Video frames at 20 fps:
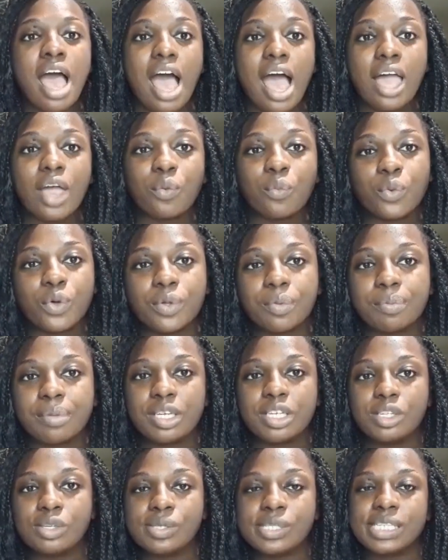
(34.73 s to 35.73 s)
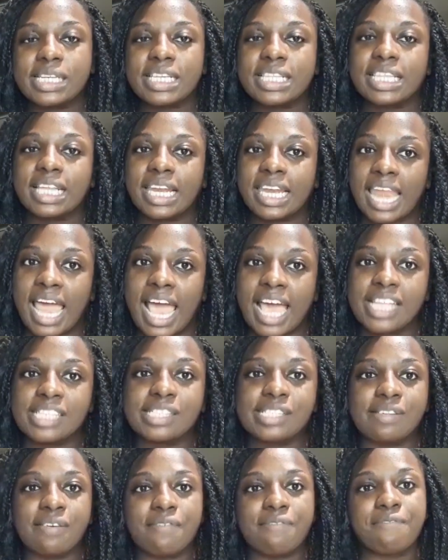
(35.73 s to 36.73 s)
I will be using the
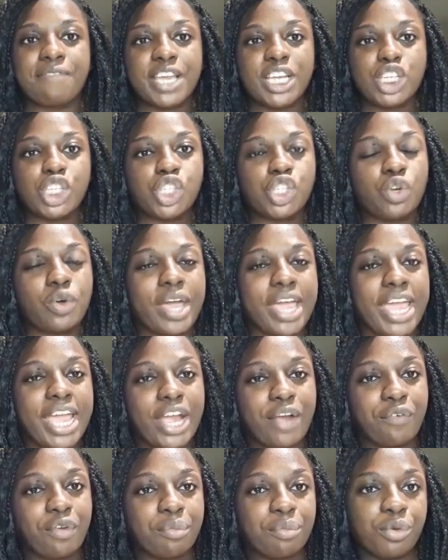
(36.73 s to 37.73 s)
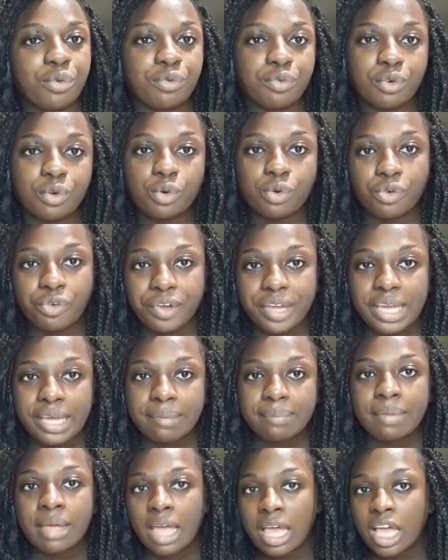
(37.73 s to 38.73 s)
NADS facial hair removal
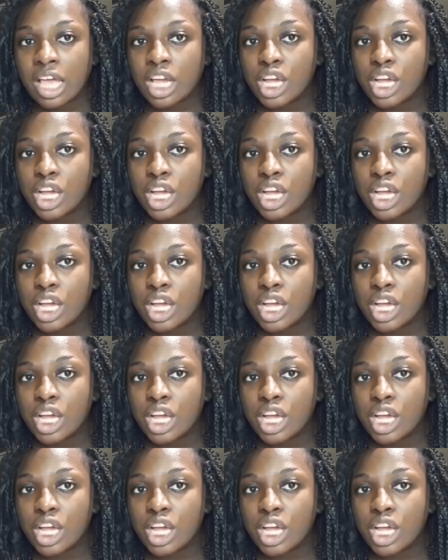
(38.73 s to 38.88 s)
cream